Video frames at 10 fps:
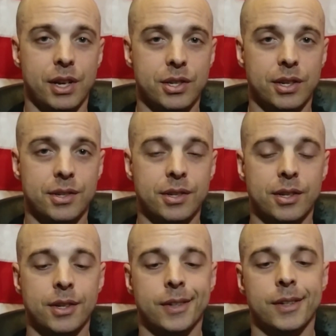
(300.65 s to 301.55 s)
inches.
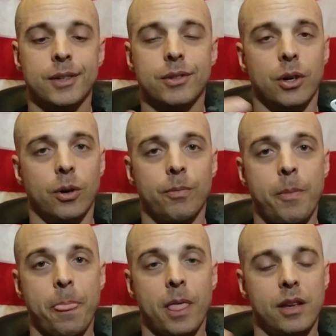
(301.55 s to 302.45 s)
So
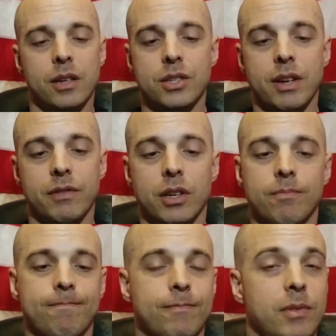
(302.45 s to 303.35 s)
you just have to,
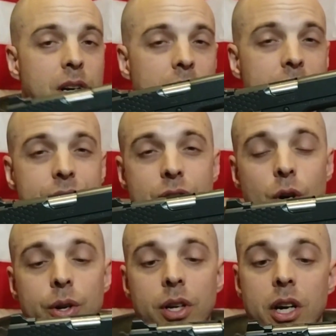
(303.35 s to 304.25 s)
I guess,
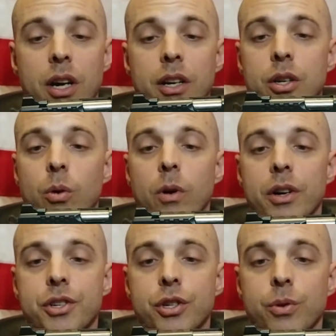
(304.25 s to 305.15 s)
know your gun and know where
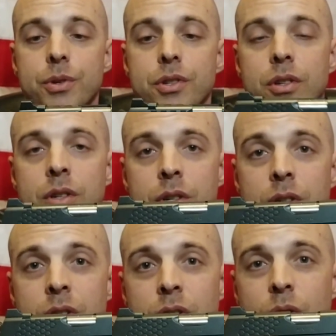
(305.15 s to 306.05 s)
it shoots.
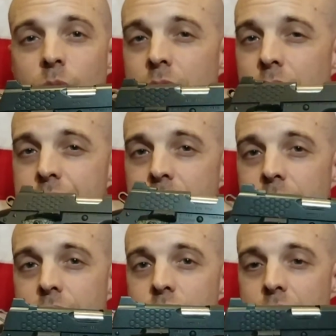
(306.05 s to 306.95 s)
or get a set
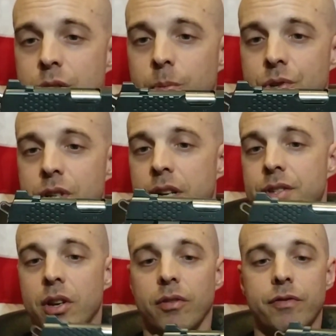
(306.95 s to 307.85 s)
of adjustable sights
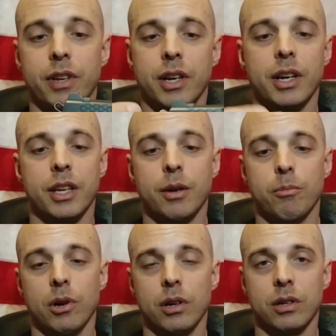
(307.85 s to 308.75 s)
that'll fit in a
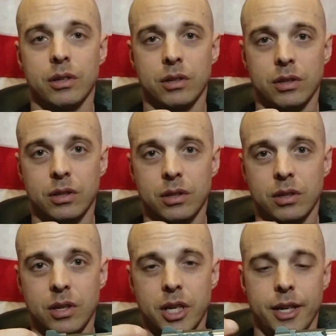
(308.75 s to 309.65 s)
Kimber
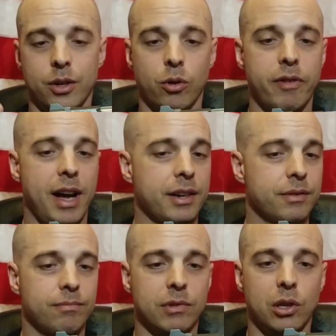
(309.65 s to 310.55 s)
Novak,
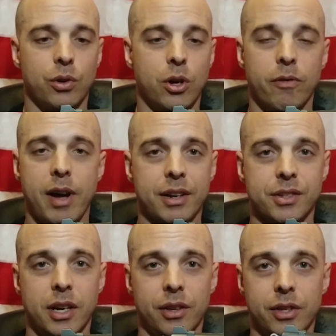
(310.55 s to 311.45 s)
low Novak
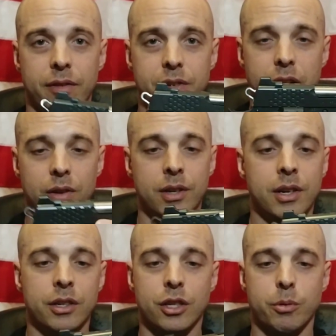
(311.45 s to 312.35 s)
style dovetail.
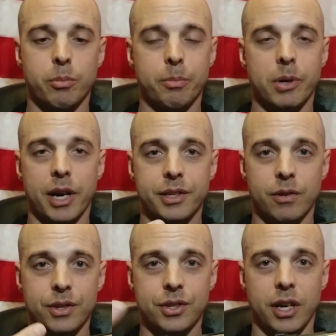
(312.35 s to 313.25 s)
So it's a
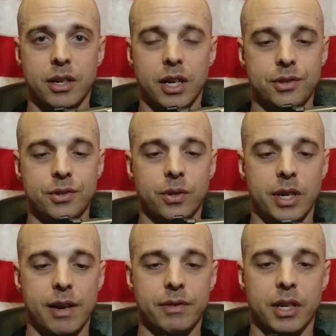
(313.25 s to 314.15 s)
proprietary sight cut, so
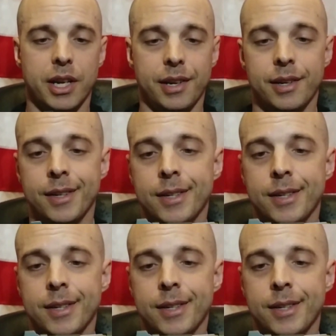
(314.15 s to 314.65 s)
you'd have to get